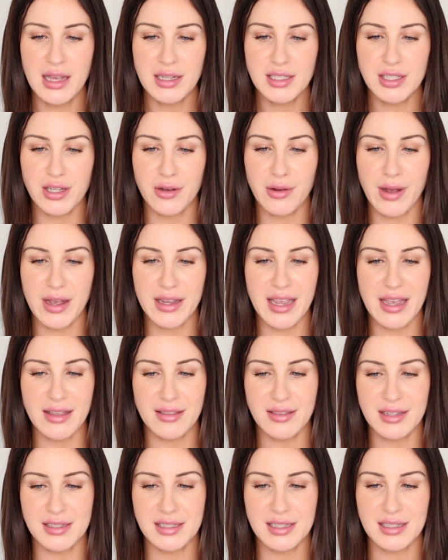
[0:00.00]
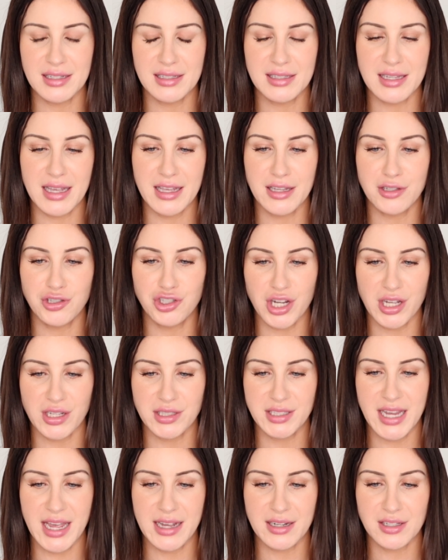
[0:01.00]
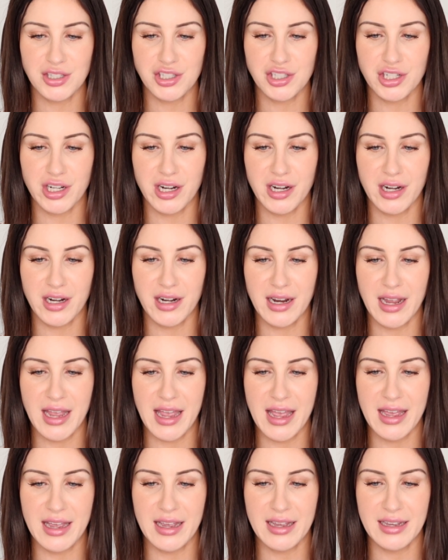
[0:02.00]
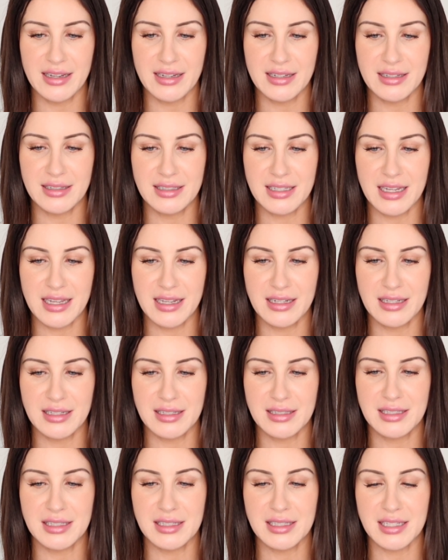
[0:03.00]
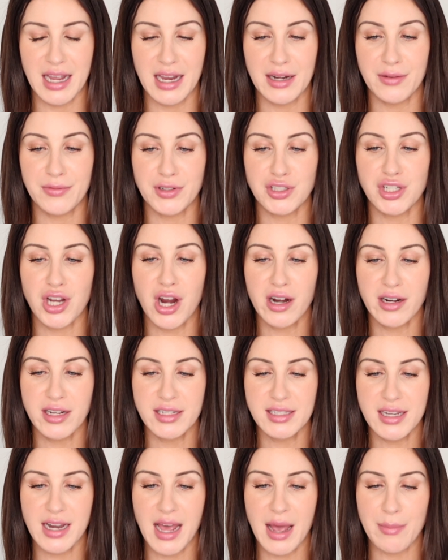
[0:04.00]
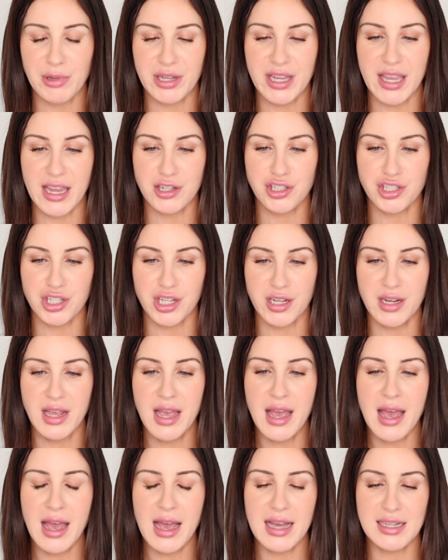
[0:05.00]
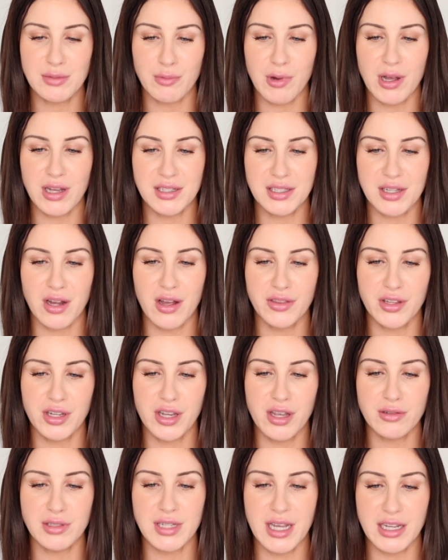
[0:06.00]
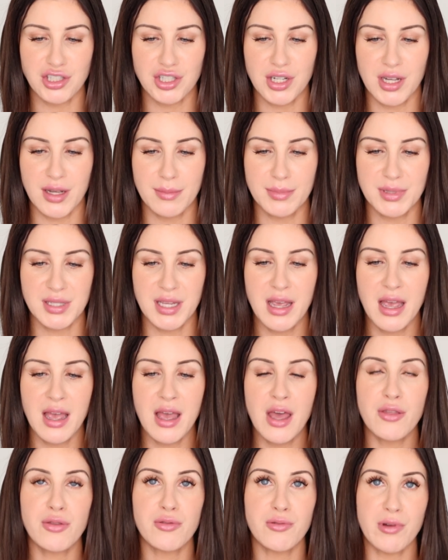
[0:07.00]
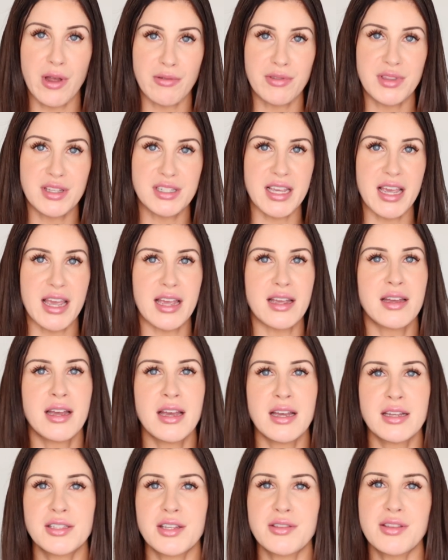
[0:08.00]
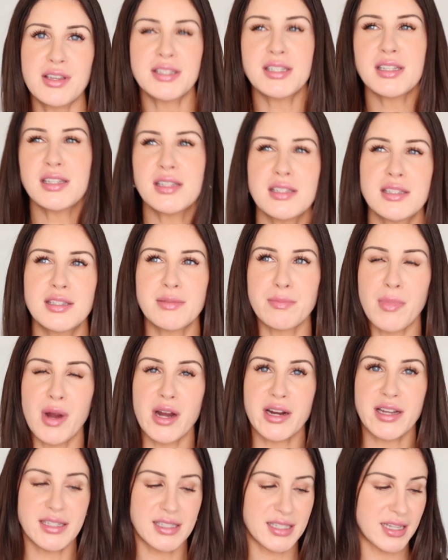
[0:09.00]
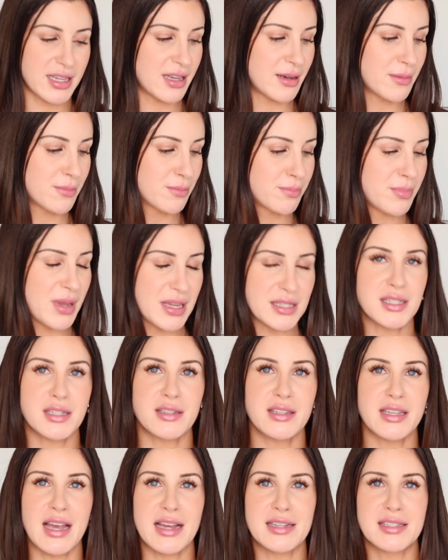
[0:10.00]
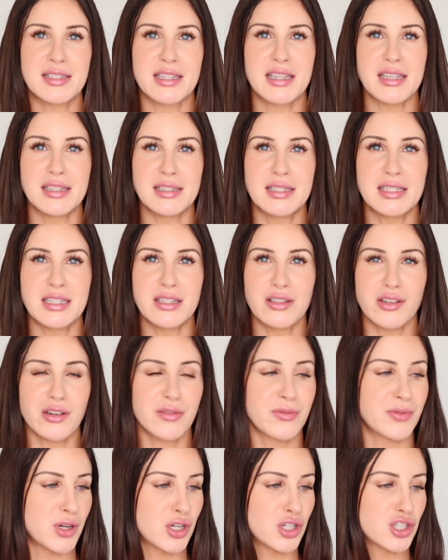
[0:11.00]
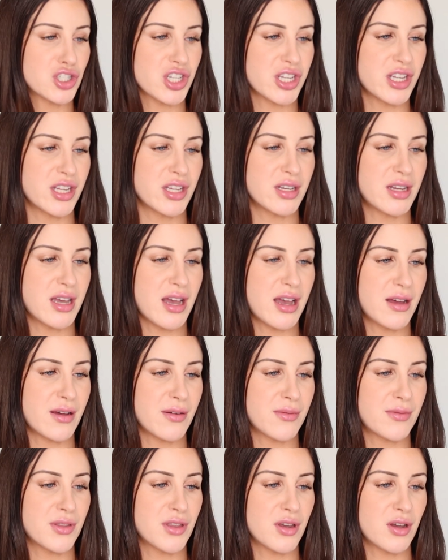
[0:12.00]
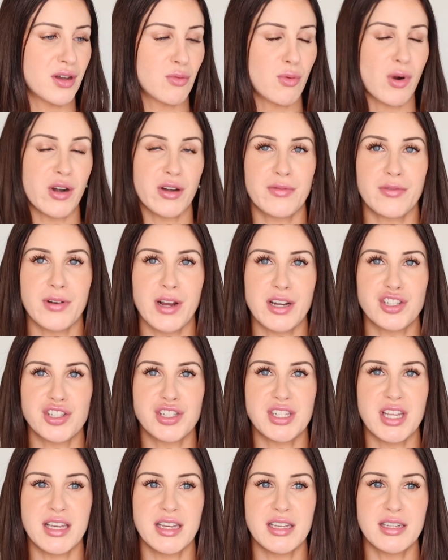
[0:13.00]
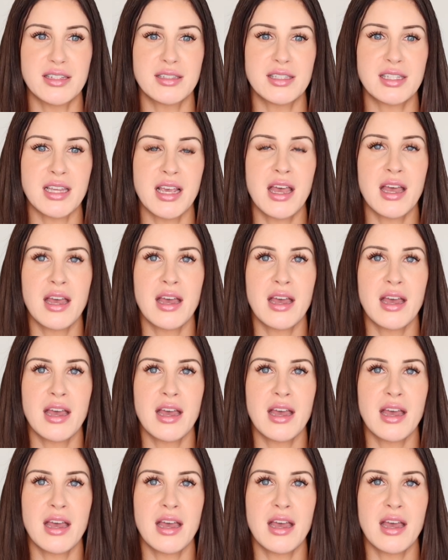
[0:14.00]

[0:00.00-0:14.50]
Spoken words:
So again, this is a gel texture and it is designed for targeted application as well as on-the-go touch-ups throughout the day. So this is marketed basically as the concealer version of the Water Fresh tint.